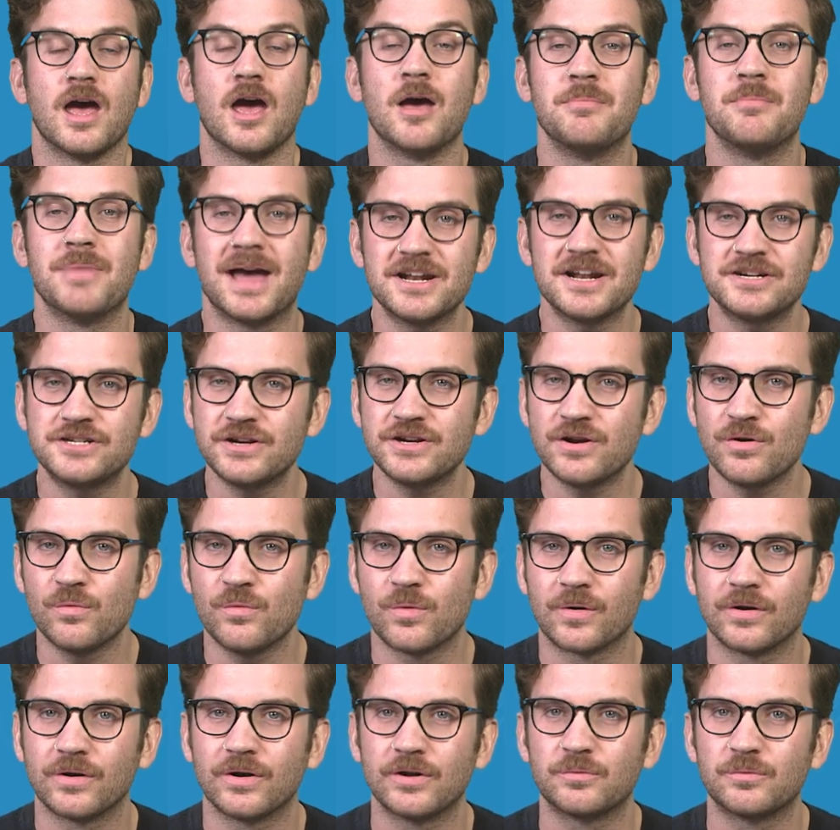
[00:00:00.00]
Imagine a
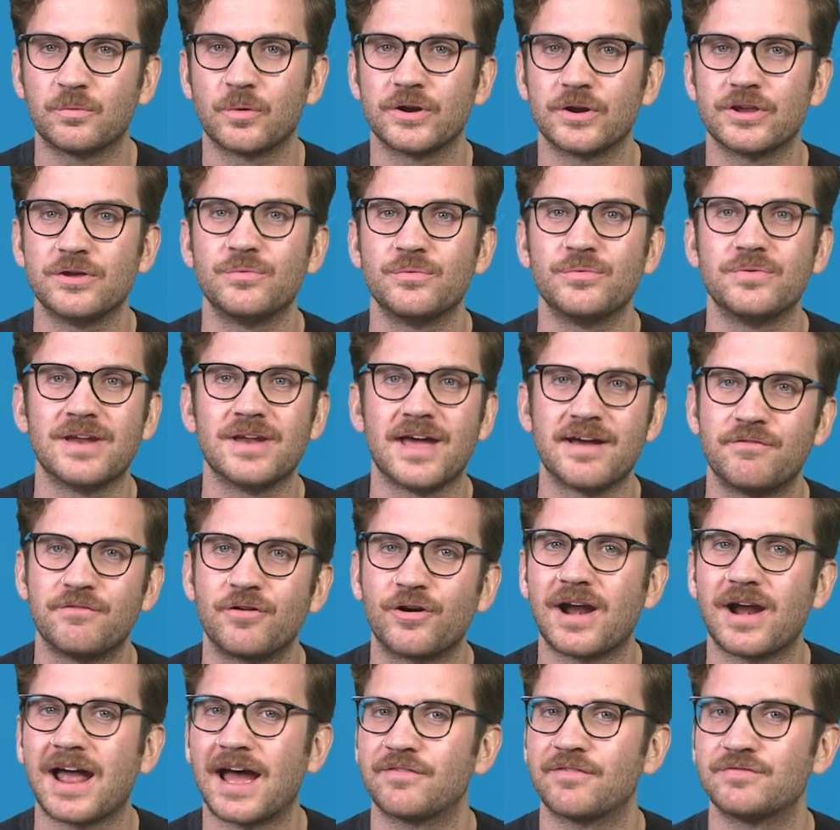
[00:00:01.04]
world where you
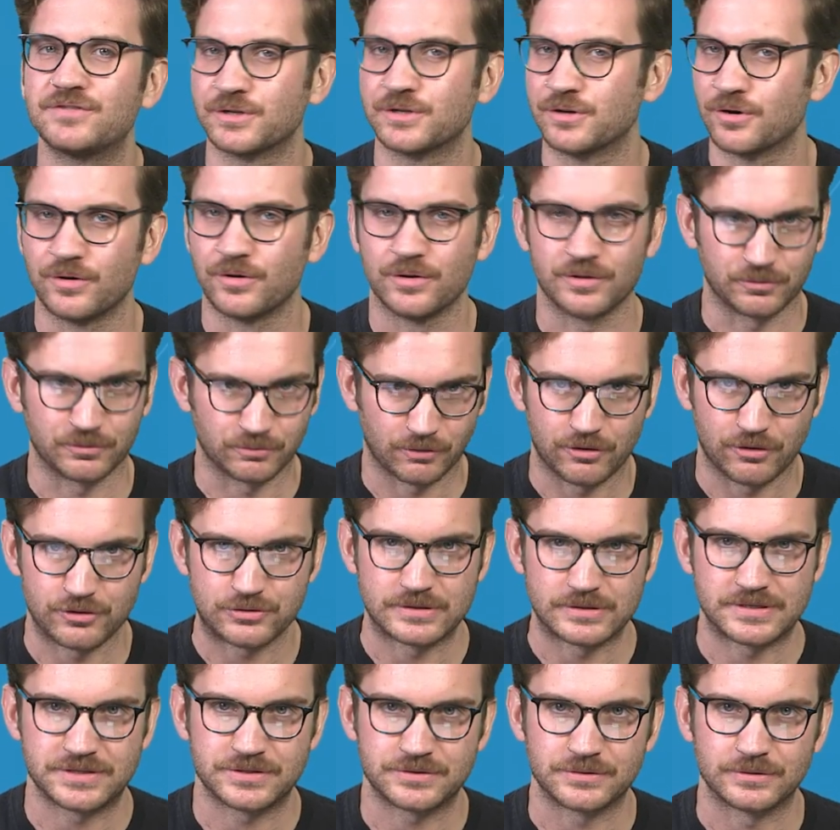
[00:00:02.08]
never have to go to the
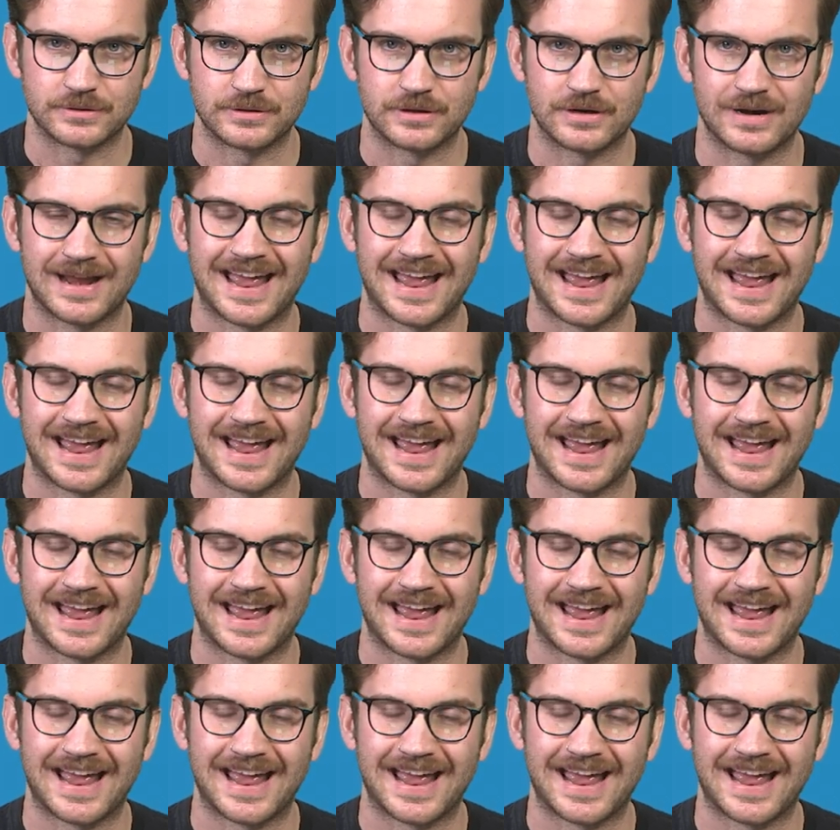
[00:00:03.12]
grocery store